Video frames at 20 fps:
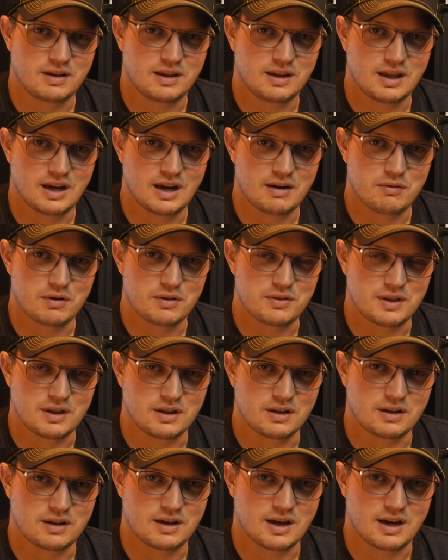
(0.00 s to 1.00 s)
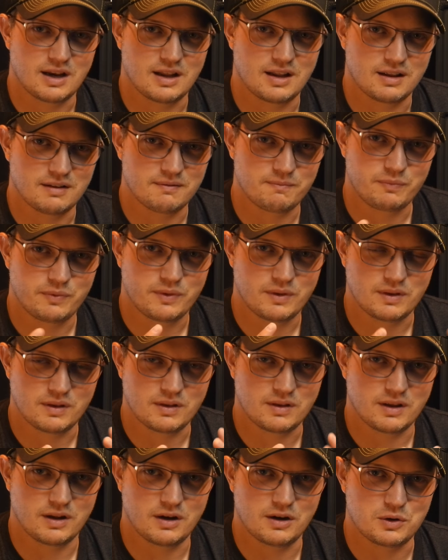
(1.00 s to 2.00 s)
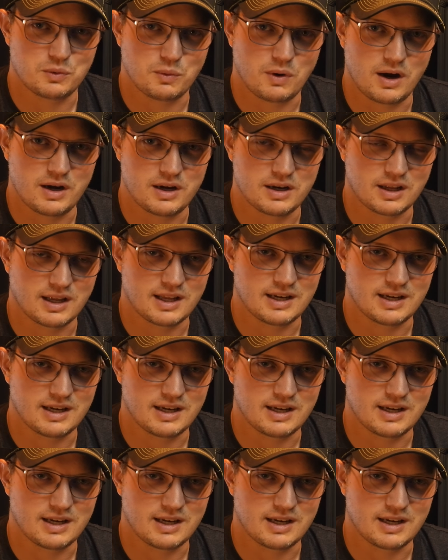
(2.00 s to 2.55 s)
get everything kind of intertwined and